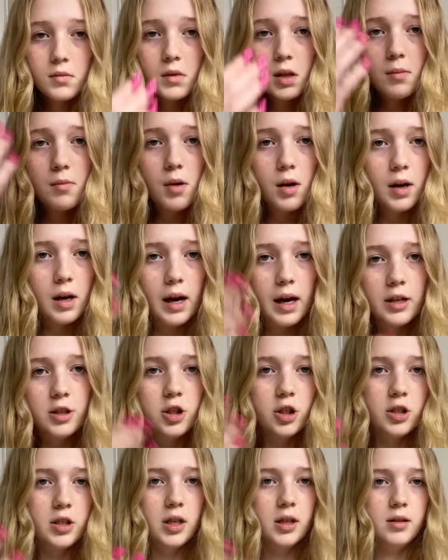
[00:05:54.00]
but I
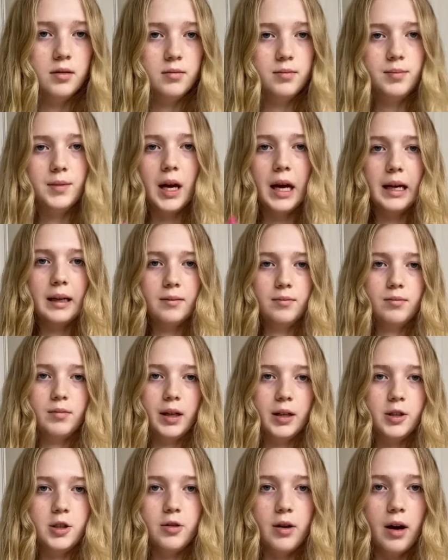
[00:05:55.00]
just did that
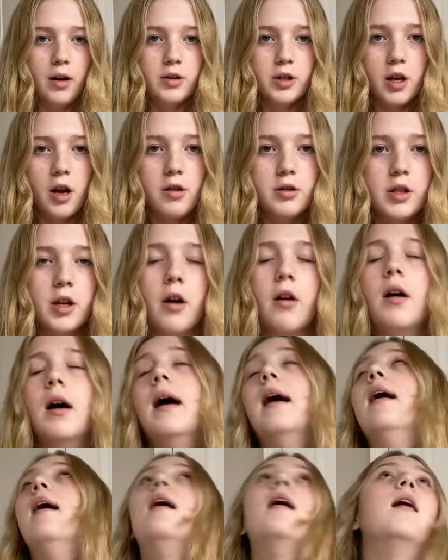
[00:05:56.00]
like 2 hours ago, so
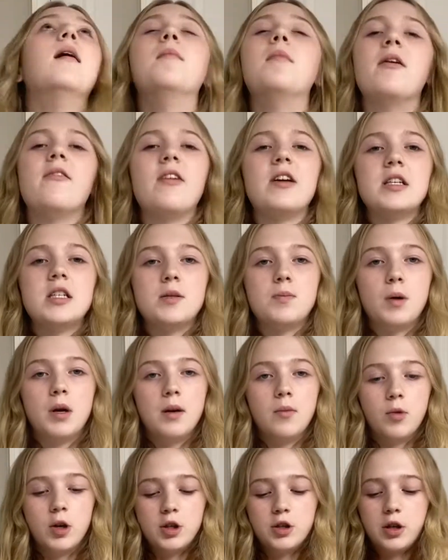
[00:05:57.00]
my face is pretty
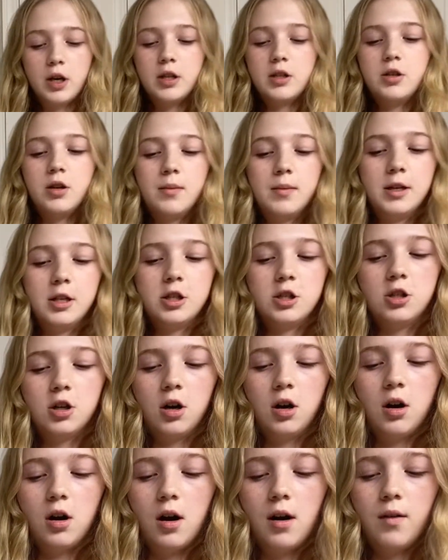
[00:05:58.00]
moisturized. So I'm going to
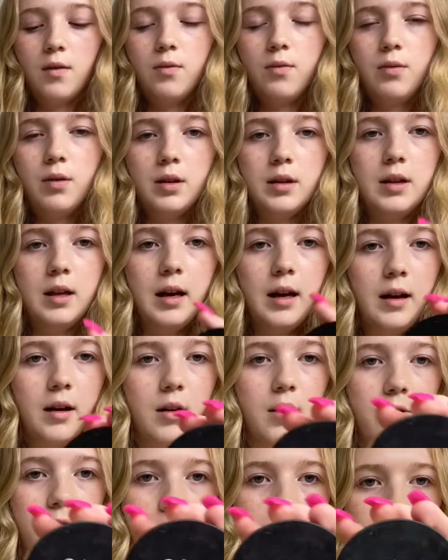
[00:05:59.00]
start off with the
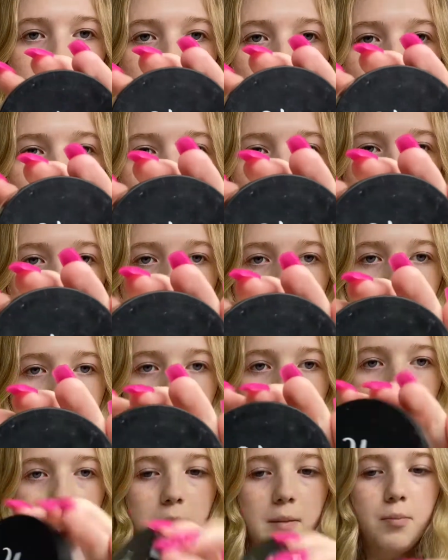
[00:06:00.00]
e.l.f. Poreless
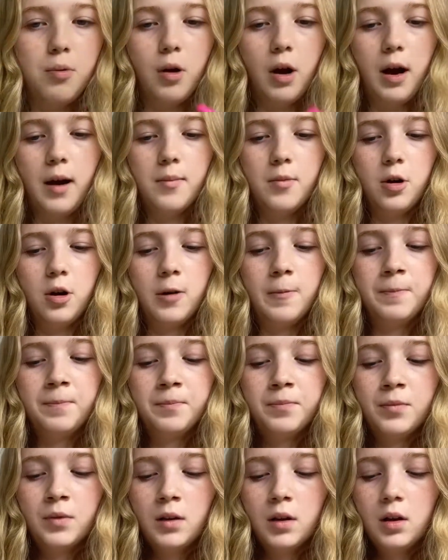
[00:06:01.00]
Putty Primer.
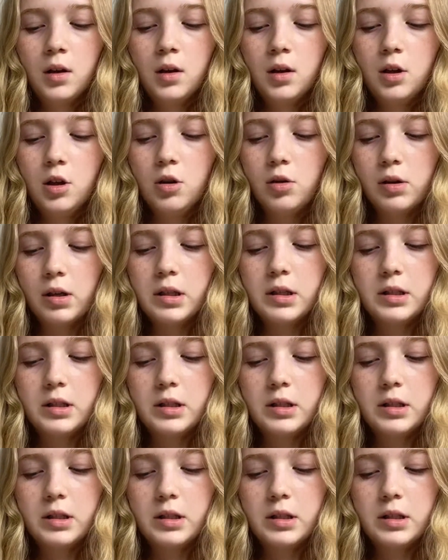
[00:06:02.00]
You can